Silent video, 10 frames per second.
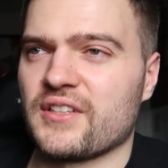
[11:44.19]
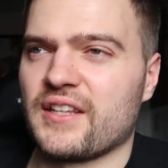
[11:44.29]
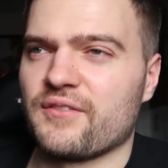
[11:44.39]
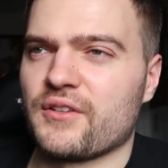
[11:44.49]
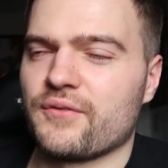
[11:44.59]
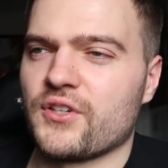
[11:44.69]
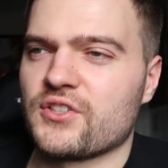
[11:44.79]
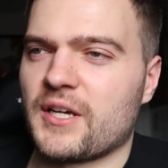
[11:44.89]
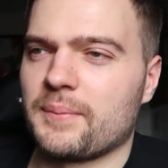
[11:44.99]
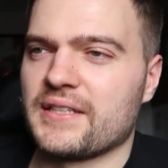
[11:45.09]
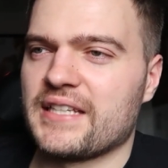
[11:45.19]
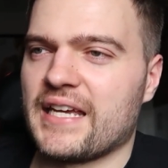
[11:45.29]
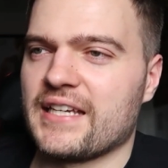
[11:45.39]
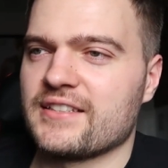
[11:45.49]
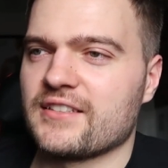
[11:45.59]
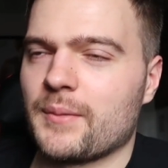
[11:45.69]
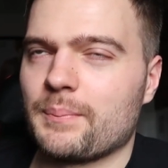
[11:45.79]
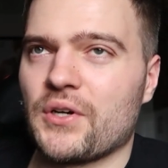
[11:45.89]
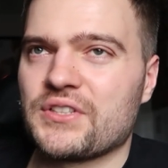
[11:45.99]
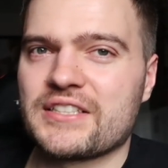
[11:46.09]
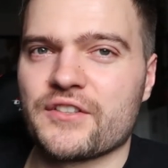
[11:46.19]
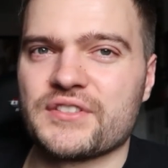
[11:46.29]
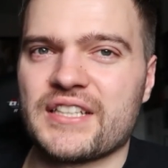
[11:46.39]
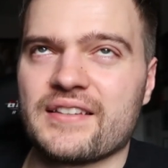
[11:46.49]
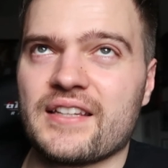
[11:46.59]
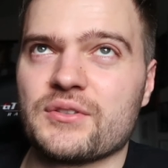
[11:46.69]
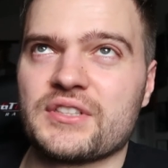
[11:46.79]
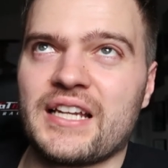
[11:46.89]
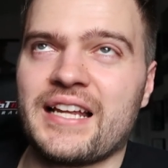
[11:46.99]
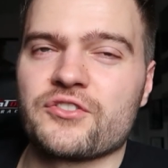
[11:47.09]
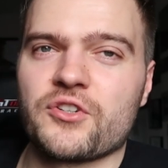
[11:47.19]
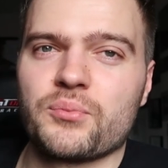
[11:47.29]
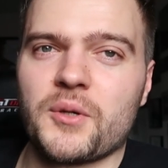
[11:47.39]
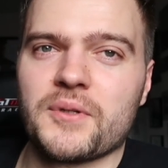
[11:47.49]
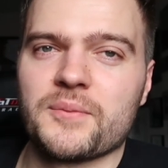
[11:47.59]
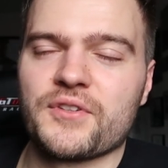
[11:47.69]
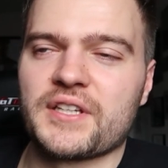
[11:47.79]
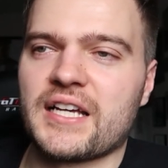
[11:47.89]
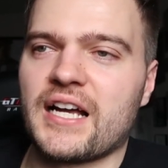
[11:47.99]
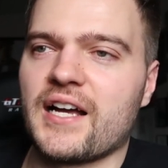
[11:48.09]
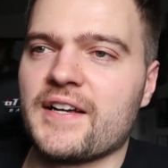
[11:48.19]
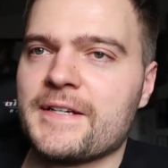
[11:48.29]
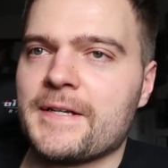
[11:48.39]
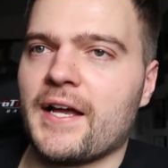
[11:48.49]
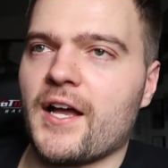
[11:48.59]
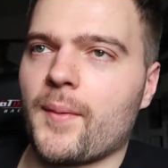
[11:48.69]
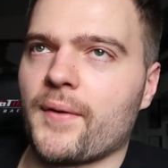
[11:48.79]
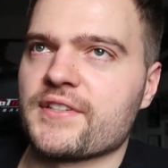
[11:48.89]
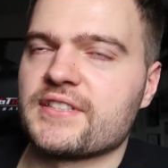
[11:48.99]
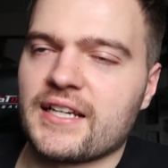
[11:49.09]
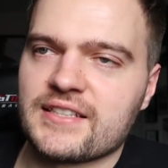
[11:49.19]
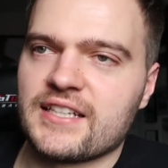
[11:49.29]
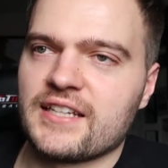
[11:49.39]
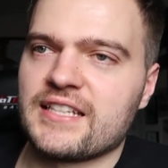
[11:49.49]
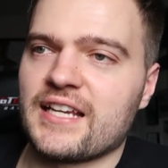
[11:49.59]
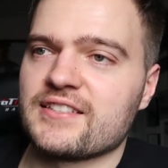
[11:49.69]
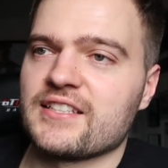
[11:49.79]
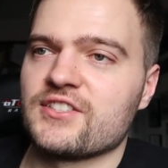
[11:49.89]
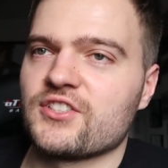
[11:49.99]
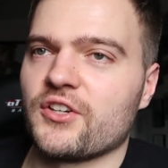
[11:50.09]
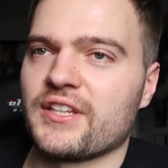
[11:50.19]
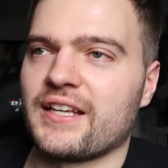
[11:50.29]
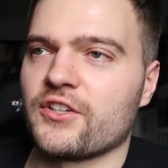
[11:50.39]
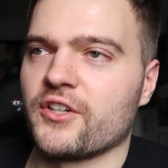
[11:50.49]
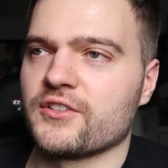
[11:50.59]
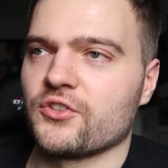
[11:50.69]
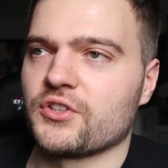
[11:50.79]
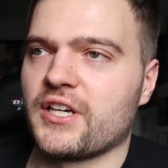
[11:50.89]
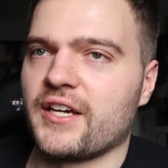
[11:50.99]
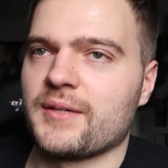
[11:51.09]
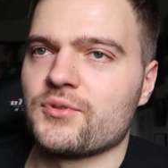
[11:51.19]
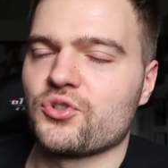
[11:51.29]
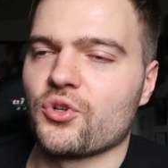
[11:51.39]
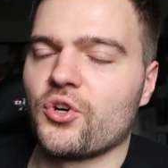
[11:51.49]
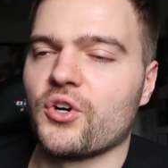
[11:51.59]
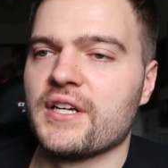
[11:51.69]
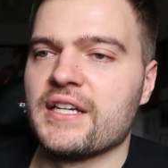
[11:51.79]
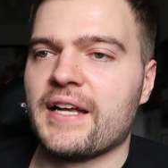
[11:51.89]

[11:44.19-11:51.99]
I think in the first couple of days. Bottas obviously there was an electrical problem for the car on the second day of testing, so I think that cut him short.